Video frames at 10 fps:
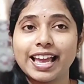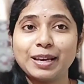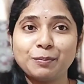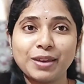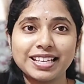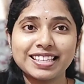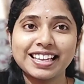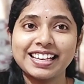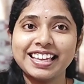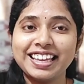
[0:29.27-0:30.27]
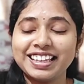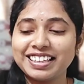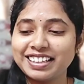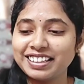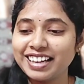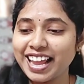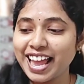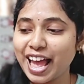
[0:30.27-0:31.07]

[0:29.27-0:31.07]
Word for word: And basically, here I